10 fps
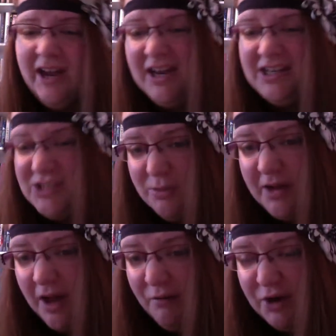had a stupid
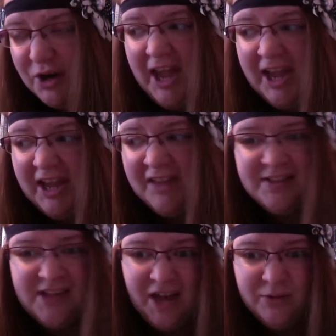cover, and the
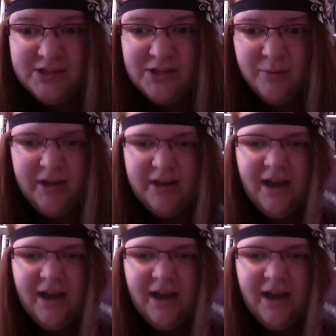title was stupid.